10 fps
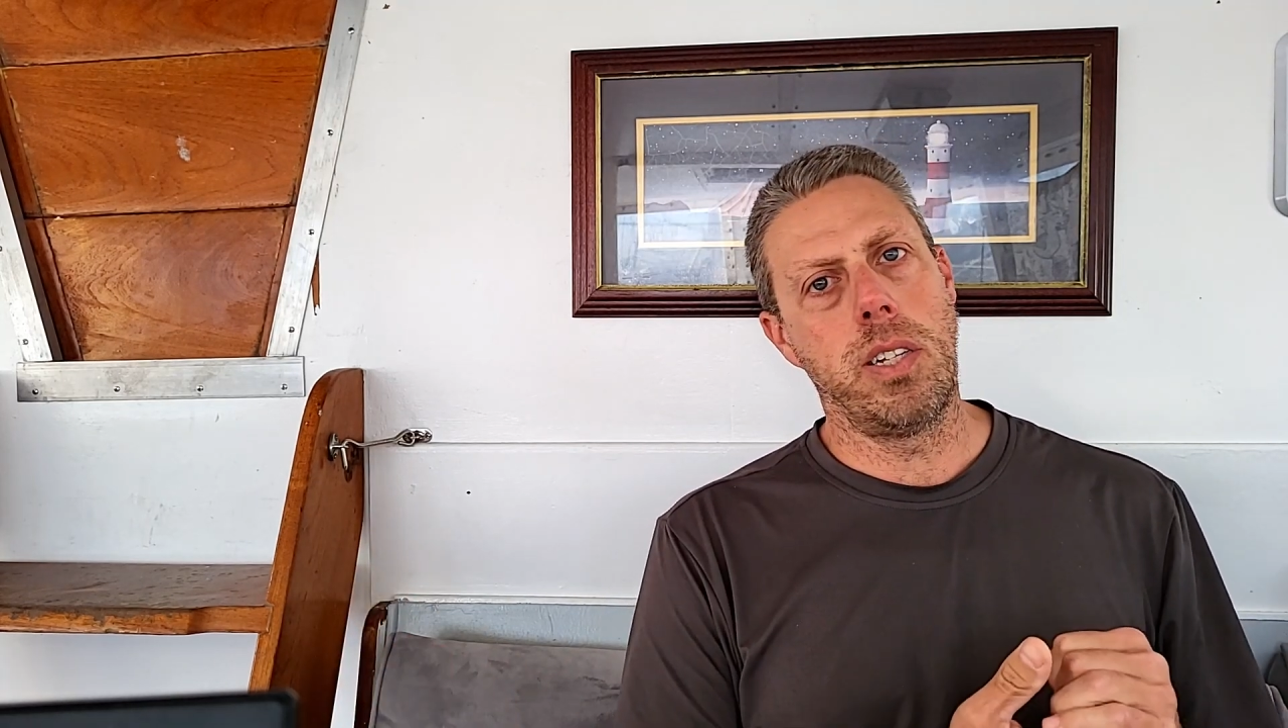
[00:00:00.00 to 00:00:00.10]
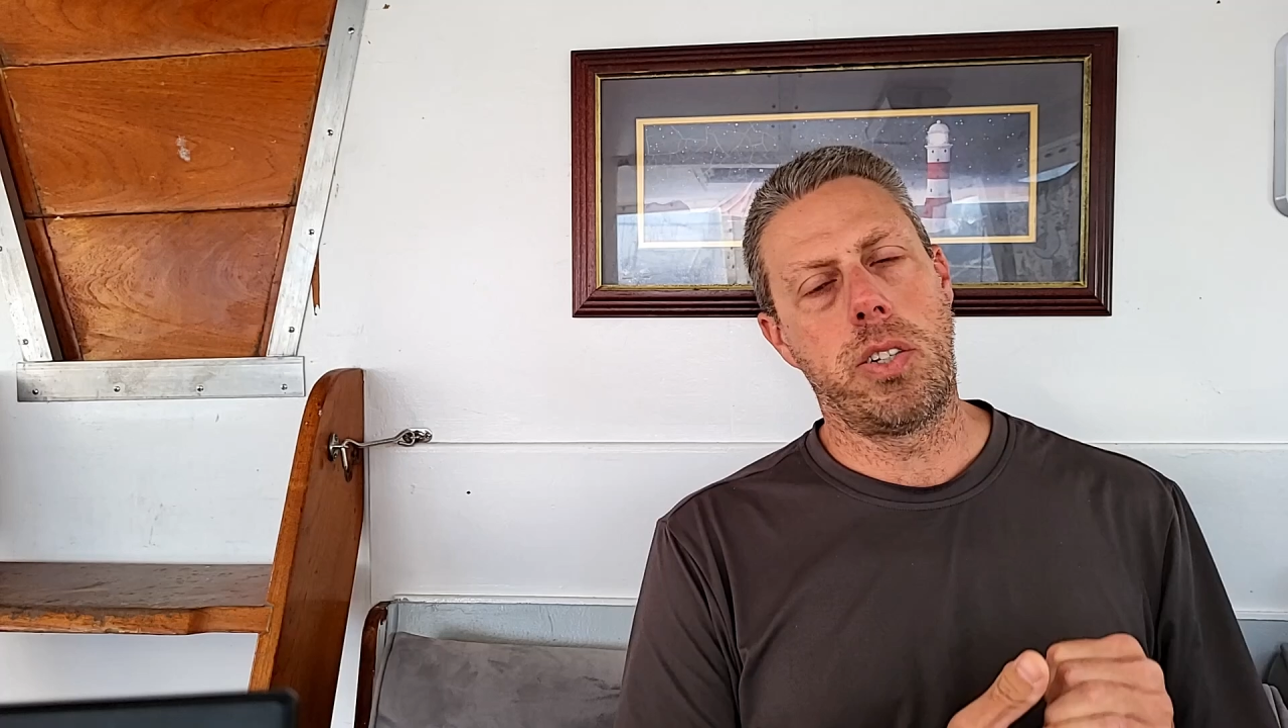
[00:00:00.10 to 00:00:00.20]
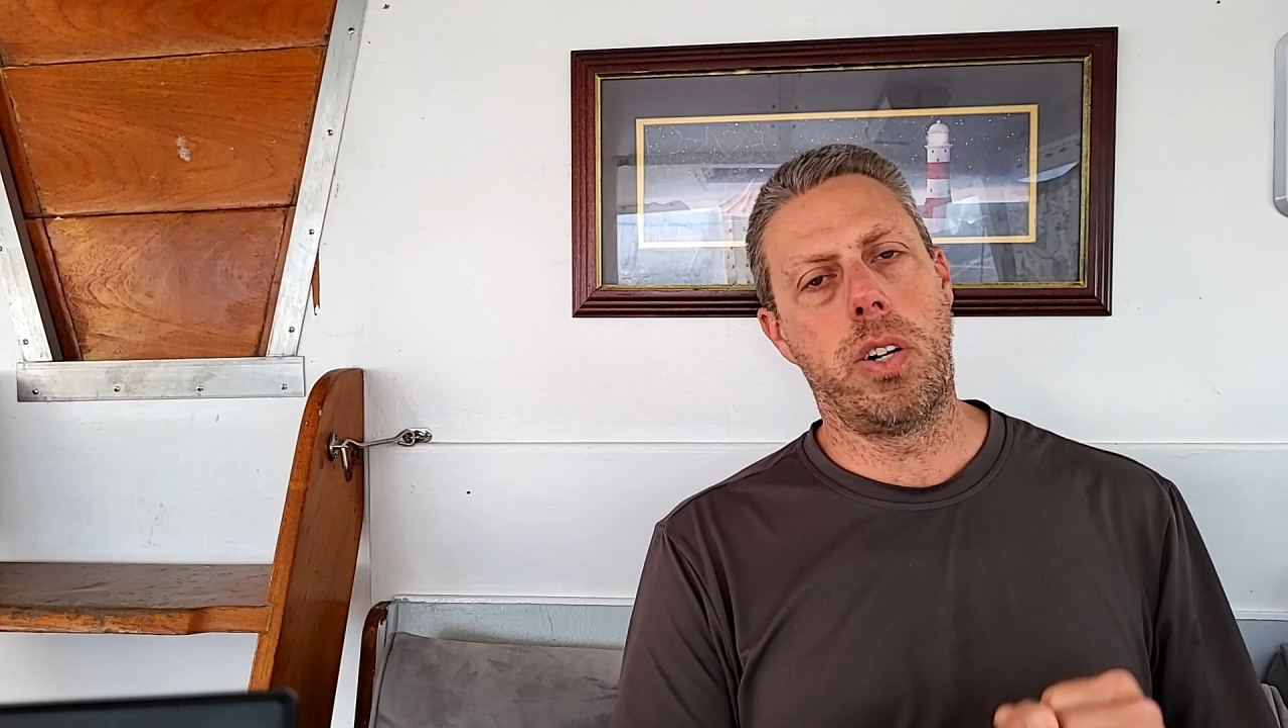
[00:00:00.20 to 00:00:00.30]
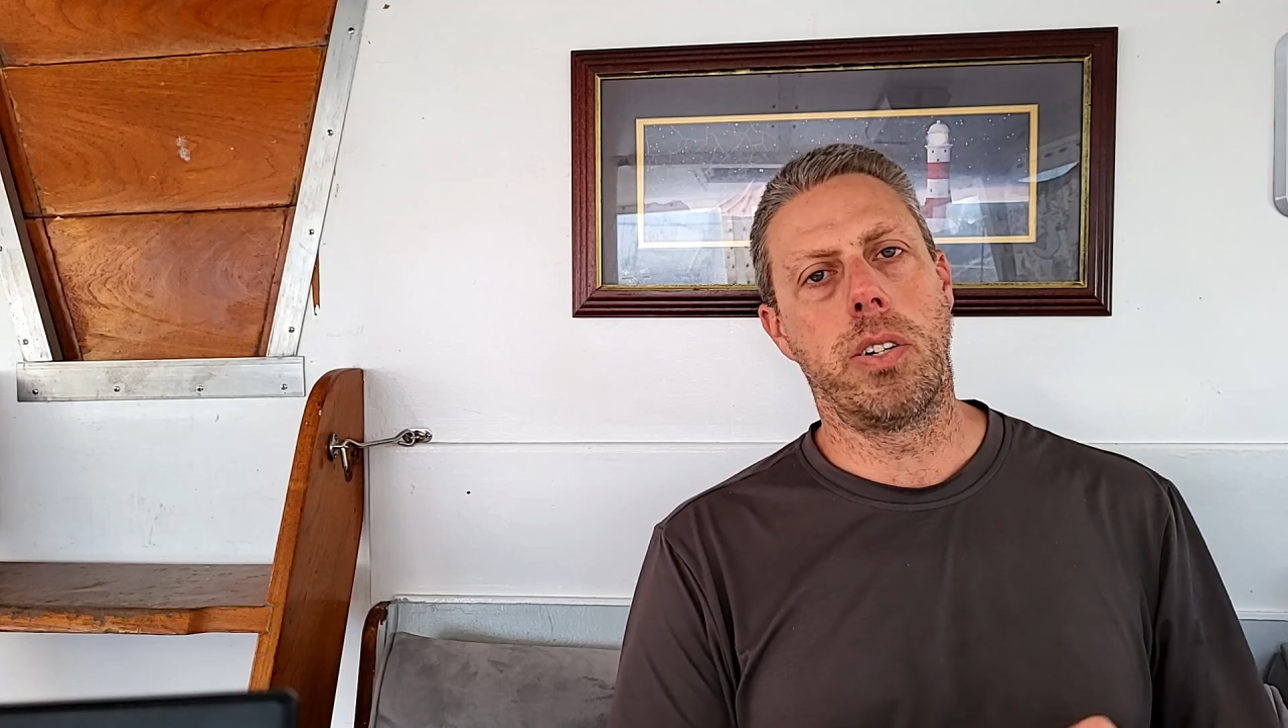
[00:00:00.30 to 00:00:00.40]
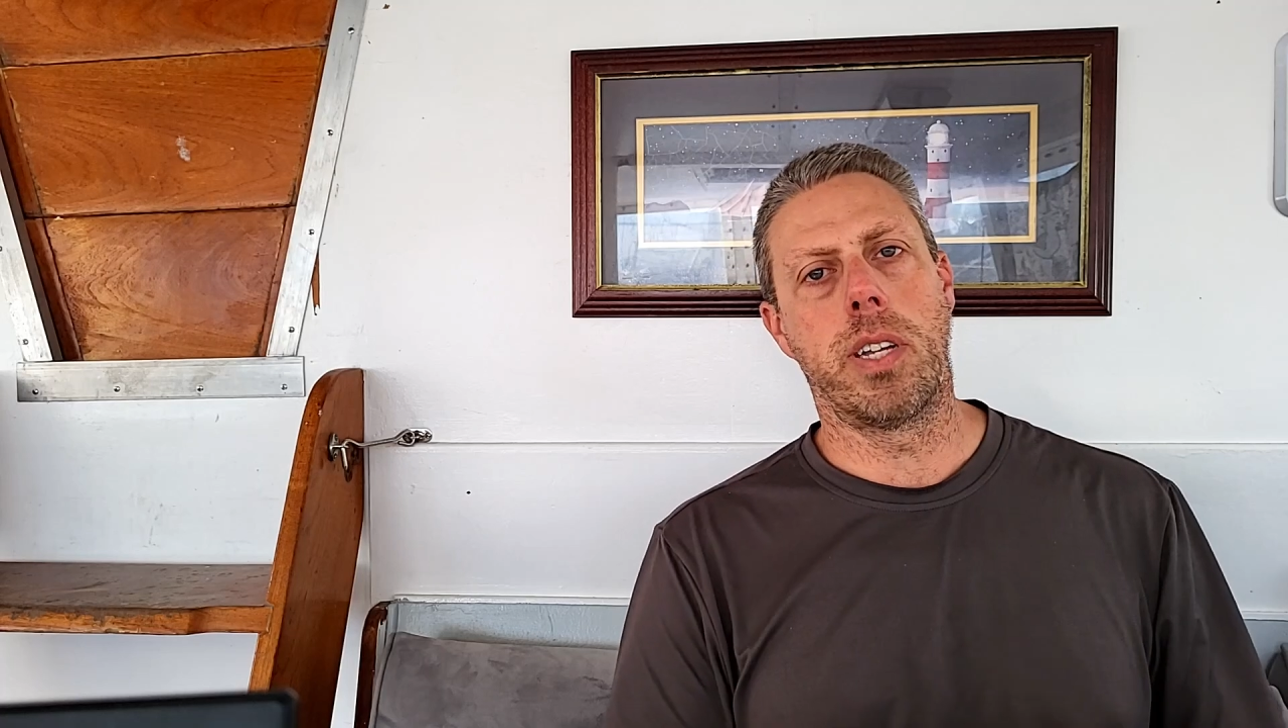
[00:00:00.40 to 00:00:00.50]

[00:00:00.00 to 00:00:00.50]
insurance